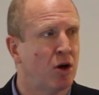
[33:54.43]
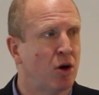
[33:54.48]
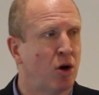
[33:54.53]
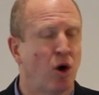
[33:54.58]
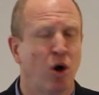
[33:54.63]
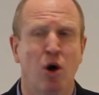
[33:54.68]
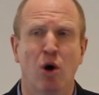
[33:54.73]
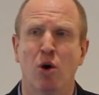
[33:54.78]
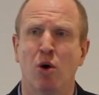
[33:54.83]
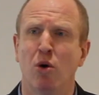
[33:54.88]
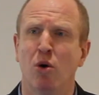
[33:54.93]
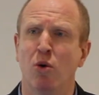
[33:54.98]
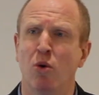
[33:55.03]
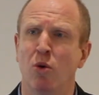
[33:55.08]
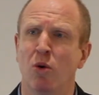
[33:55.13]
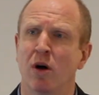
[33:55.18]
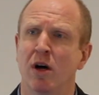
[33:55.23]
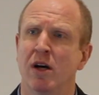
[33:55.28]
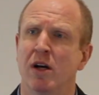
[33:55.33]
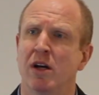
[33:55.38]

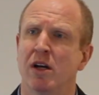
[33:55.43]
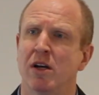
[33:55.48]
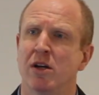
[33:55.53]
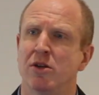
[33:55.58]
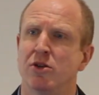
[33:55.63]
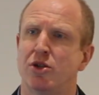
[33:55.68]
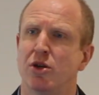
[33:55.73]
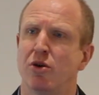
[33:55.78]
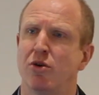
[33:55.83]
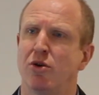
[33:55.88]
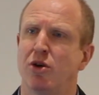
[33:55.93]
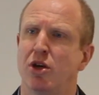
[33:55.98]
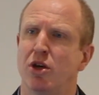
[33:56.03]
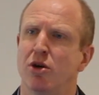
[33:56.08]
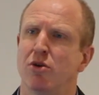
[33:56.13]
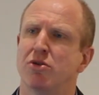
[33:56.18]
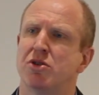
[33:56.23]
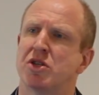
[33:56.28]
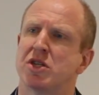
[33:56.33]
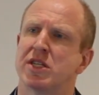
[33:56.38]
Who do
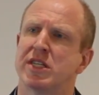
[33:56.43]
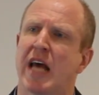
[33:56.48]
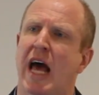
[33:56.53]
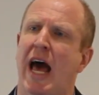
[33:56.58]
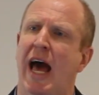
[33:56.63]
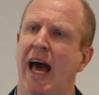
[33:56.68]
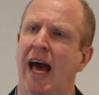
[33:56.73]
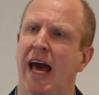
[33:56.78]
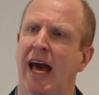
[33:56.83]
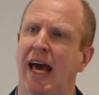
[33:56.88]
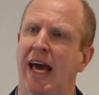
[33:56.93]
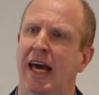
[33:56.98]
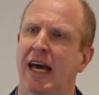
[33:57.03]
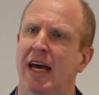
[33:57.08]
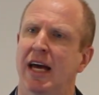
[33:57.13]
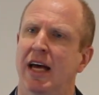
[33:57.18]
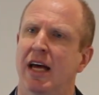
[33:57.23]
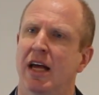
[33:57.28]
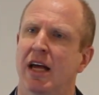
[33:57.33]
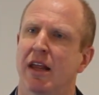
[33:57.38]
you
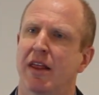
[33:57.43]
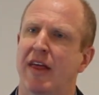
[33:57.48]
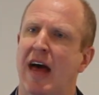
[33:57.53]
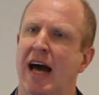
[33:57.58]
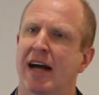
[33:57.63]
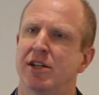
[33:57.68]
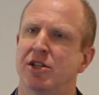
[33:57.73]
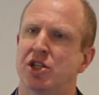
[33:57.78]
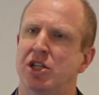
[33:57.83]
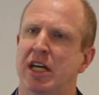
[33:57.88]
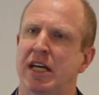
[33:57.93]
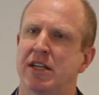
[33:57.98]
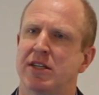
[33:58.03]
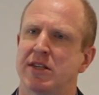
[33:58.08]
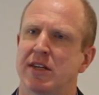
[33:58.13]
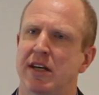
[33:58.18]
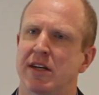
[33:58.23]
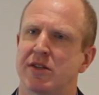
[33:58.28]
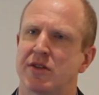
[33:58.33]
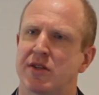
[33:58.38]
say that
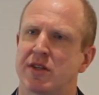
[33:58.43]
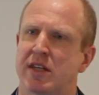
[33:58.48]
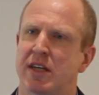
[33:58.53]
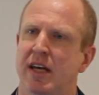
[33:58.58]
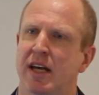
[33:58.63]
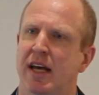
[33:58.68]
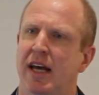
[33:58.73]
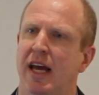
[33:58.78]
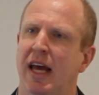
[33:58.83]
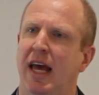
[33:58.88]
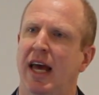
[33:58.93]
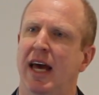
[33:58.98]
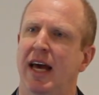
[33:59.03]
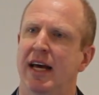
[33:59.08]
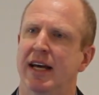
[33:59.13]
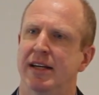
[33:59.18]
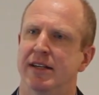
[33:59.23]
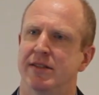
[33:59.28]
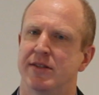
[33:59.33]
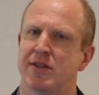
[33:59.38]
Jesus
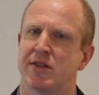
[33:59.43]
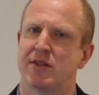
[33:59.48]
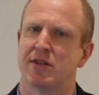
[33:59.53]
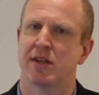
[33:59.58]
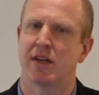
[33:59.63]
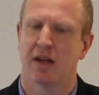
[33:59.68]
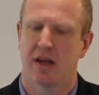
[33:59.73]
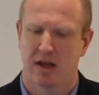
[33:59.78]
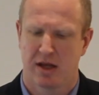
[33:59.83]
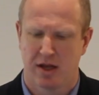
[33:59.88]
is?